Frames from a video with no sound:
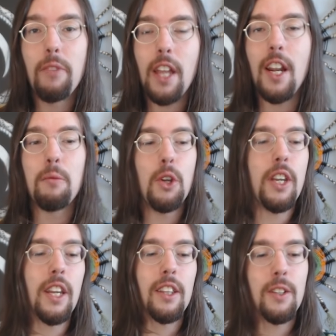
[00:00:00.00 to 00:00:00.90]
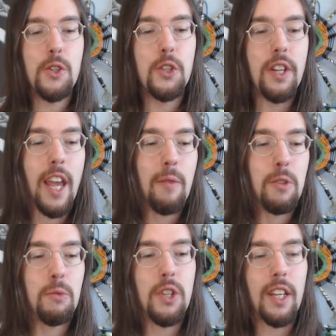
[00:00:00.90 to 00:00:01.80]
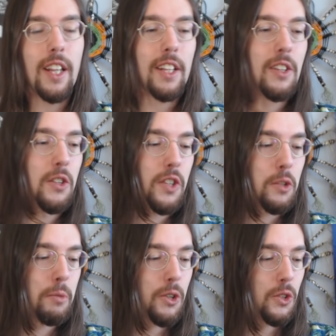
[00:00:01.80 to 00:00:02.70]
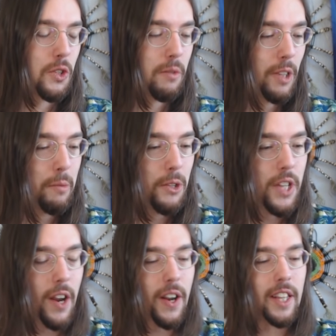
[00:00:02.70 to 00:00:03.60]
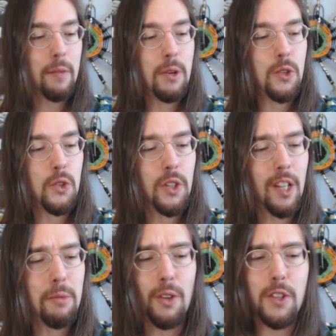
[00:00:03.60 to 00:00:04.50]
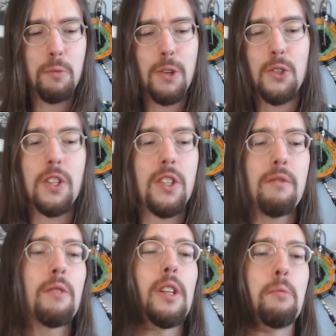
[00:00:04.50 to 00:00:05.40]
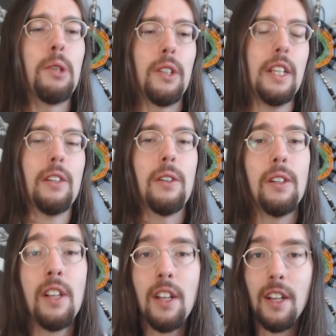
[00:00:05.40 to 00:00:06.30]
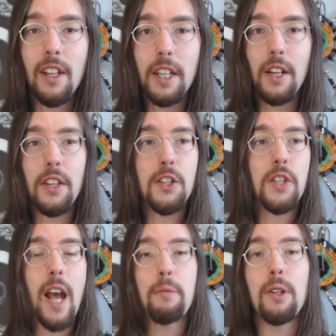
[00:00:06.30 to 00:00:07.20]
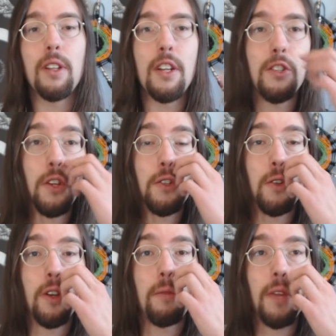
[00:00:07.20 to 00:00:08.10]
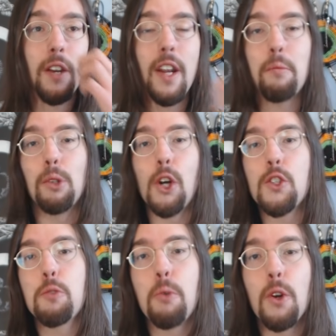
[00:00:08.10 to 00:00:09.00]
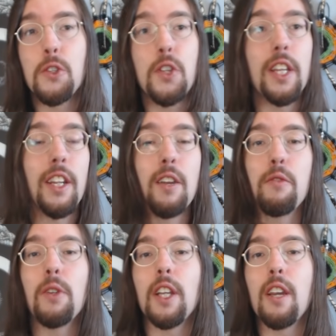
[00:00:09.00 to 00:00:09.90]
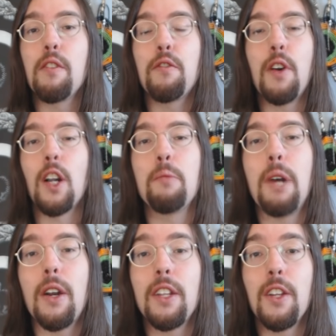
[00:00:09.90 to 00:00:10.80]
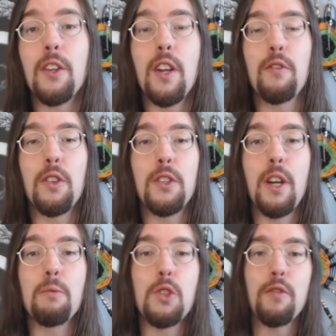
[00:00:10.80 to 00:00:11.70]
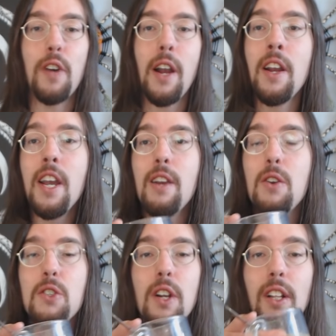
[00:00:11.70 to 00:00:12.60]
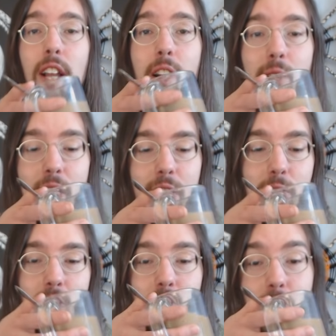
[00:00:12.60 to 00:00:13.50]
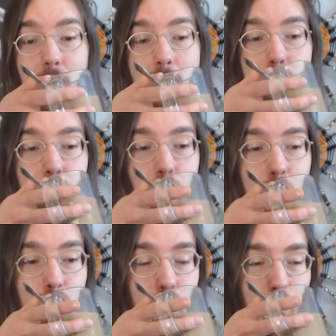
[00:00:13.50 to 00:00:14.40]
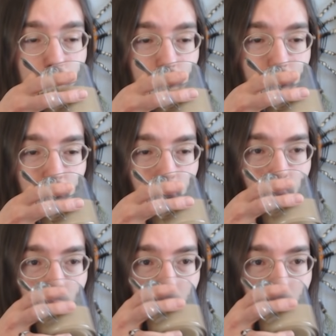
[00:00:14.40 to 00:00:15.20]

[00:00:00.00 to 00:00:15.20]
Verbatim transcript: And then I'm looking at the list of names. I'm seeing like this person's a libertarian, that person's a liberal. This person isn't even really political. You know, they just happen to, do the internet blood sports thing. They don't even really give a fuck about it. They're there for the dumpster fire. It was hilarious, and this has happened over and over again.